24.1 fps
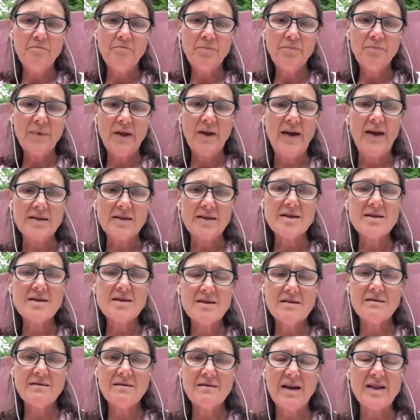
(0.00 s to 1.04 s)
And
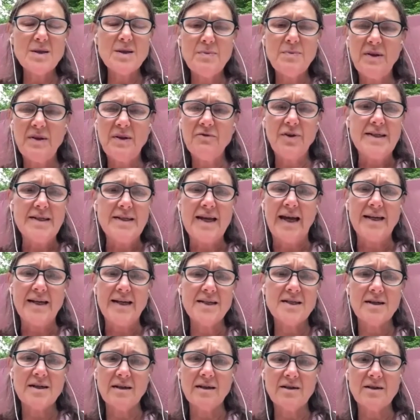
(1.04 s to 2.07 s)
that's been
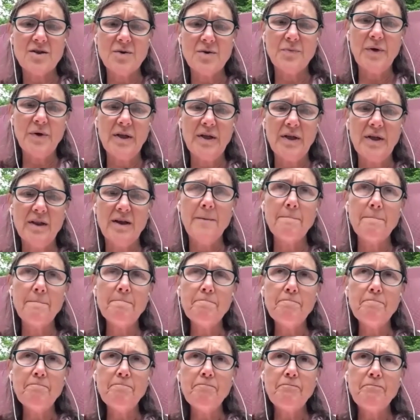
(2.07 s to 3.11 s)
fantastic to really
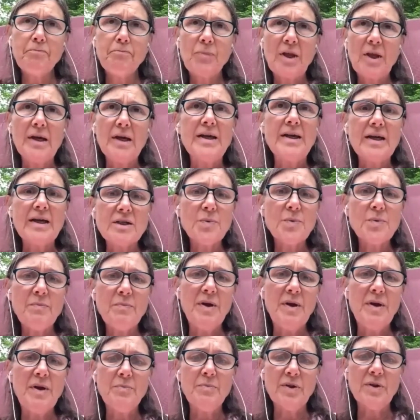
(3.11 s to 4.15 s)
connect with
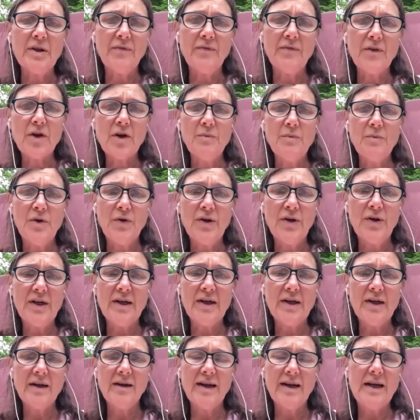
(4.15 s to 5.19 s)
people in the
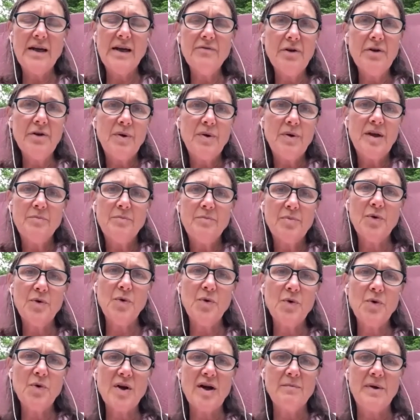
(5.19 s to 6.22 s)
community, and even people
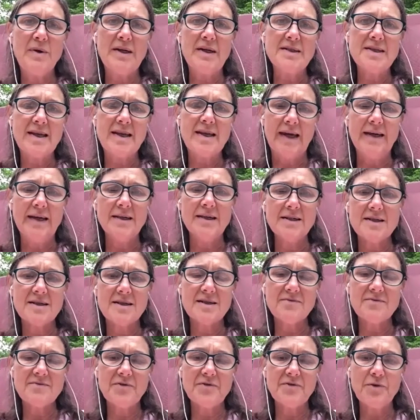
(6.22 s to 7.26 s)
who come as
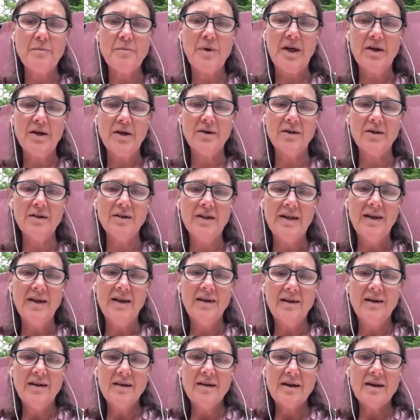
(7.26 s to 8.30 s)
guests for a meal.
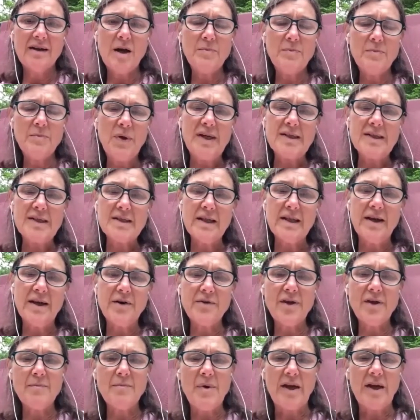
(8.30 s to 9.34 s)
A couple weeks later,
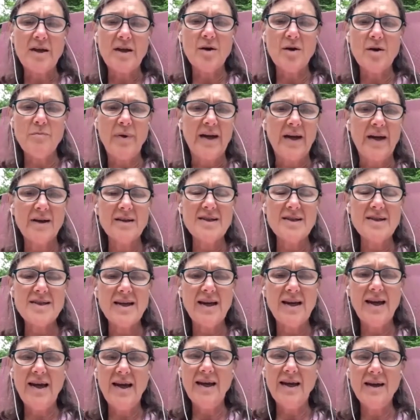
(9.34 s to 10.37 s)
they might come back and
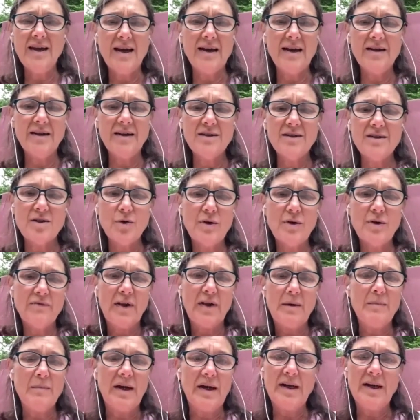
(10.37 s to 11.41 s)
say, hey, I don't have
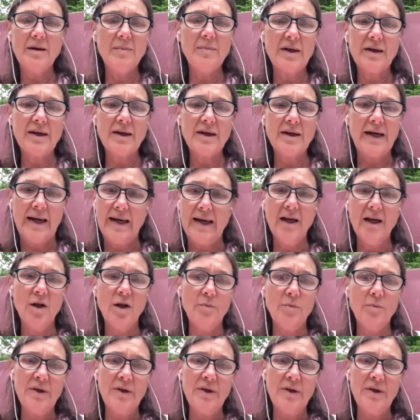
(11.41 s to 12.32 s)
any money, but can I help?